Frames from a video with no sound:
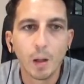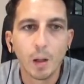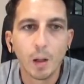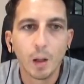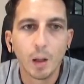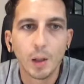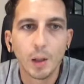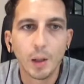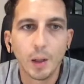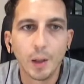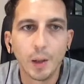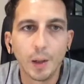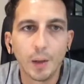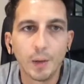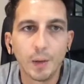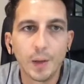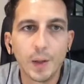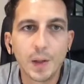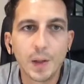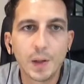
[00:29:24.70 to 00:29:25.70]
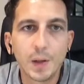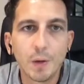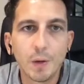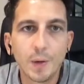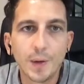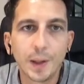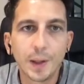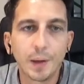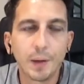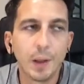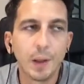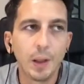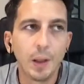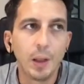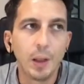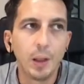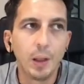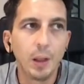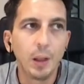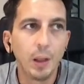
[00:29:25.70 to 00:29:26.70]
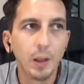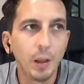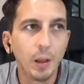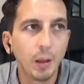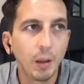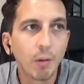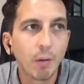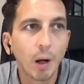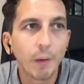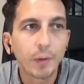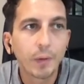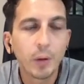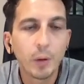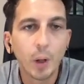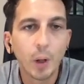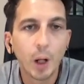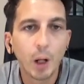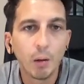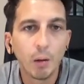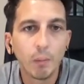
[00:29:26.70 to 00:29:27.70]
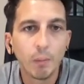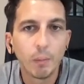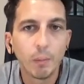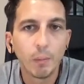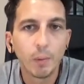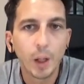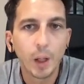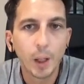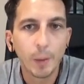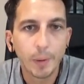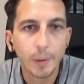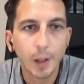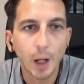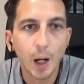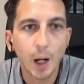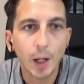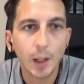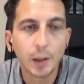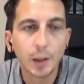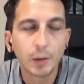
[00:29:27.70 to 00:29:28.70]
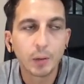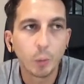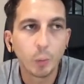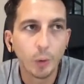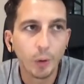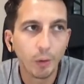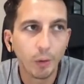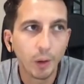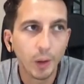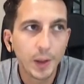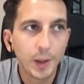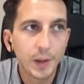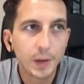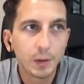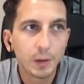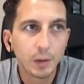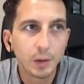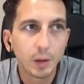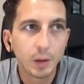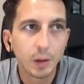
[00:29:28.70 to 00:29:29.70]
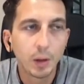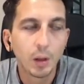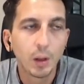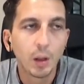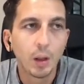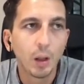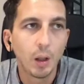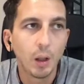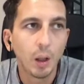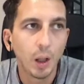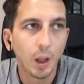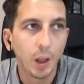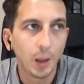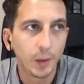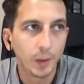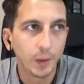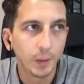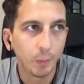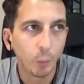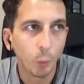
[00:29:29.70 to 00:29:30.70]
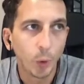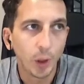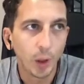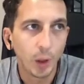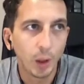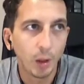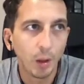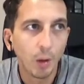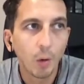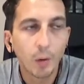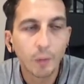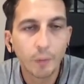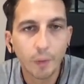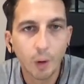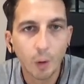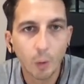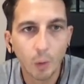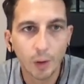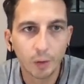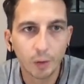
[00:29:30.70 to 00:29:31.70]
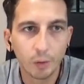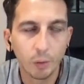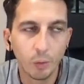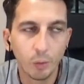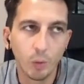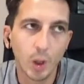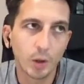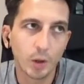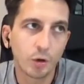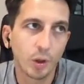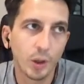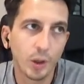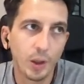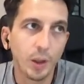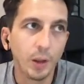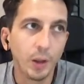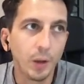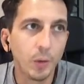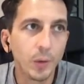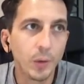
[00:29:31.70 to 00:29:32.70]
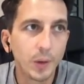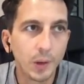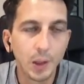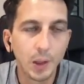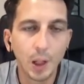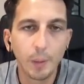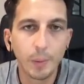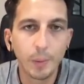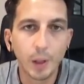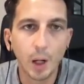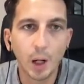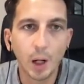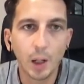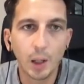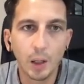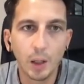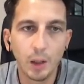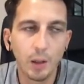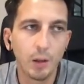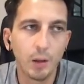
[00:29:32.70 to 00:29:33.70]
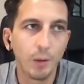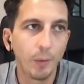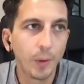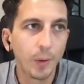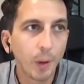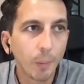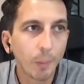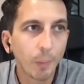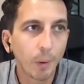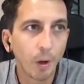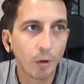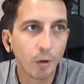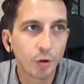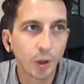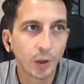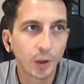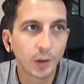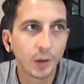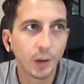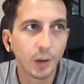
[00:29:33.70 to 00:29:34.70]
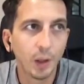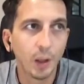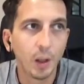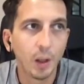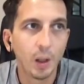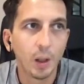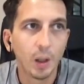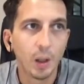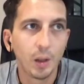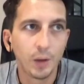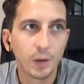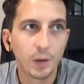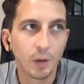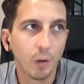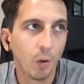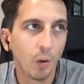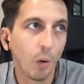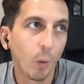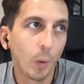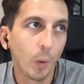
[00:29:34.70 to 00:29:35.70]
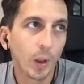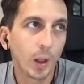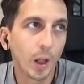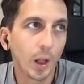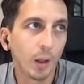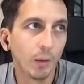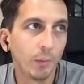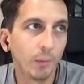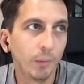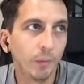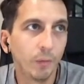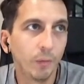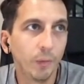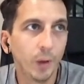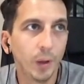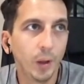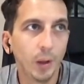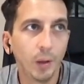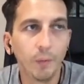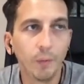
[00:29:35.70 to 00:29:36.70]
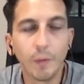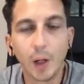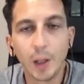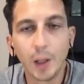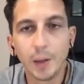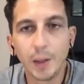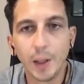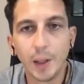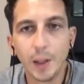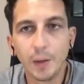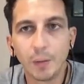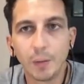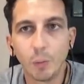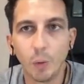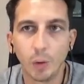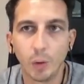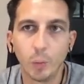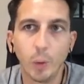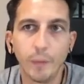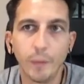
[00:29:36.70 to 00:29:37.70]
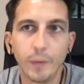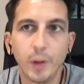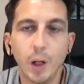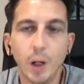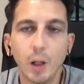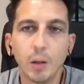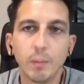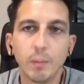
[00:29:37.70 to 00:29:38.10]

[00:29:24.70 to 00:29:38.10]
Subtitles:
this is using the GraphQL API that we released, and we look forward to actually use the API in a real project so we can validate what we've done.